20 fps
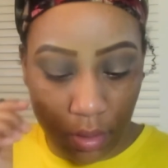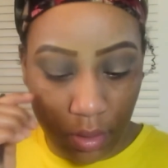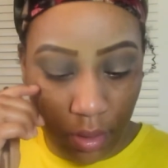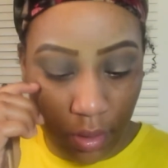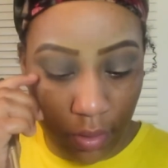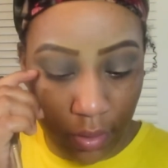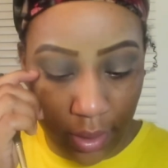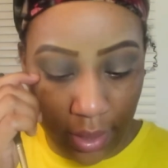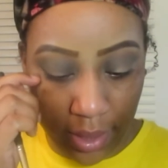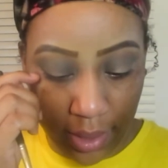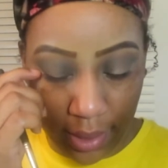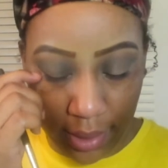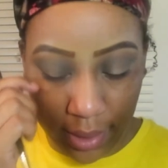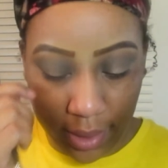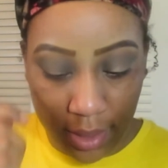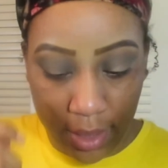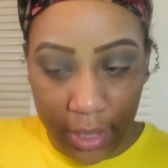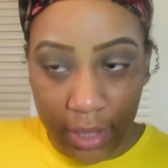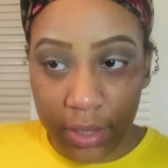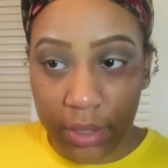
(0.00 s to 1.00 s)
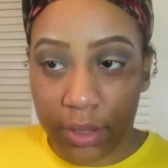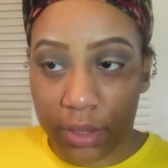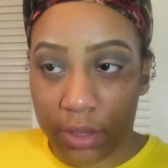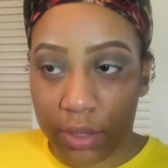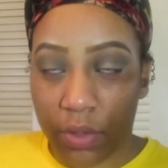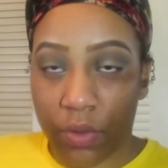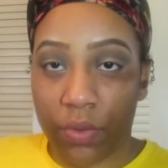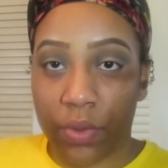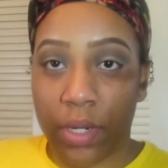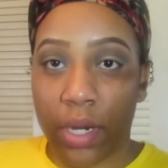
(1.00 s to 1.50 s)
Okay.
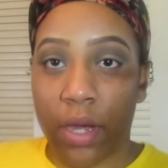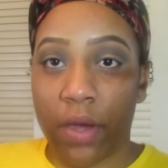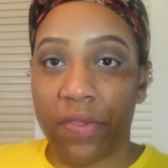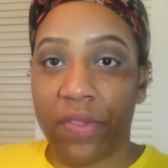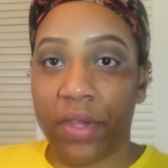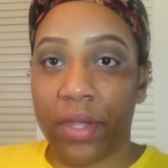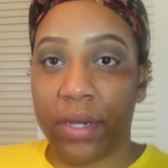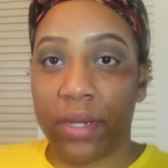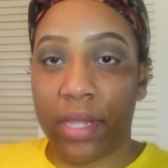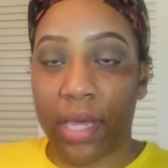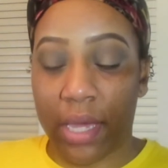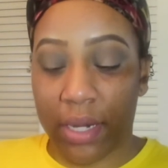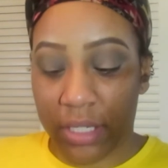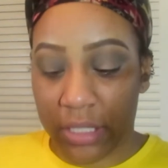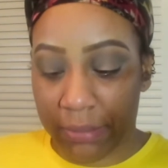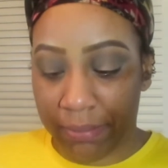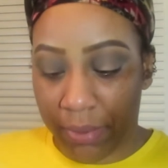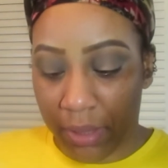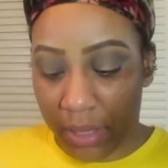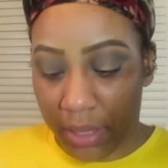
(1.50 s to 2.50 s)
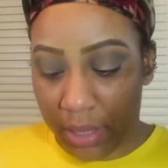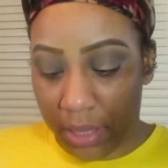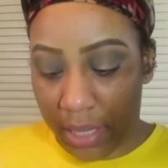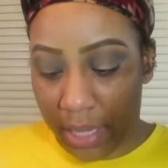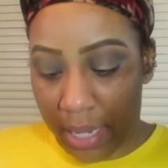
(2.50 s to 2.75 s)
So now that that is blended